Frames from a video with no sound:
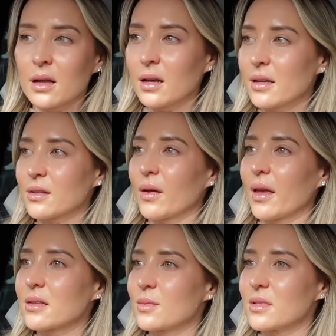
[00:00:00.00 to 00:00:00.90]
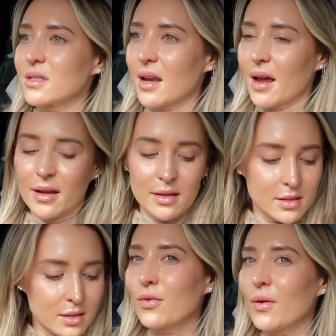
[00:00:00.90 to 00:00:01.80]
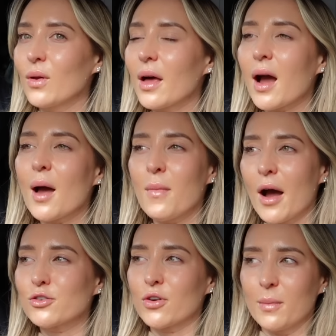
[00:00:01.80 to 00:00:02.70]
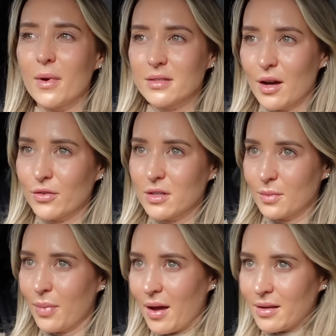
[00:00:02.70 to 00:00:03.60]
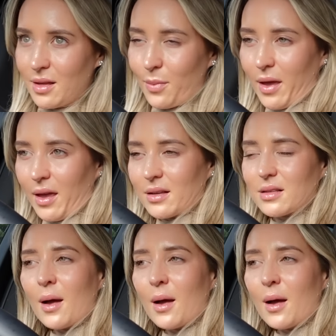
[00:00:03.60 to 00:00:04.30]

Let's go and get some snacks. I feel like I might treat myself to some Percy Pigs.